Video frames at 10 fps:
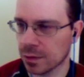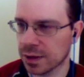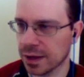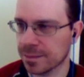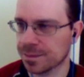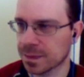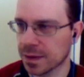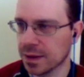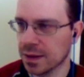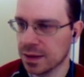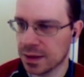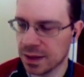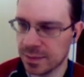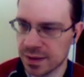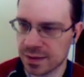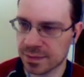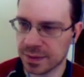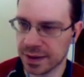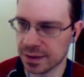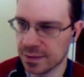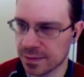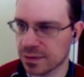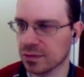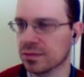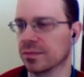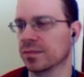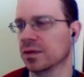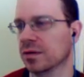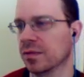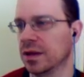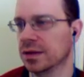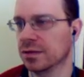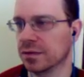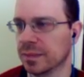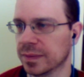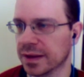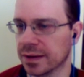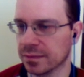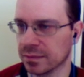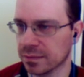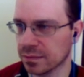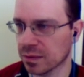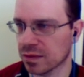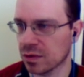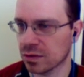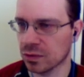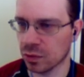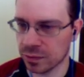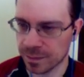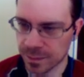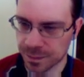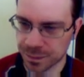Okay, he misplayed, so the quality of the play was not good.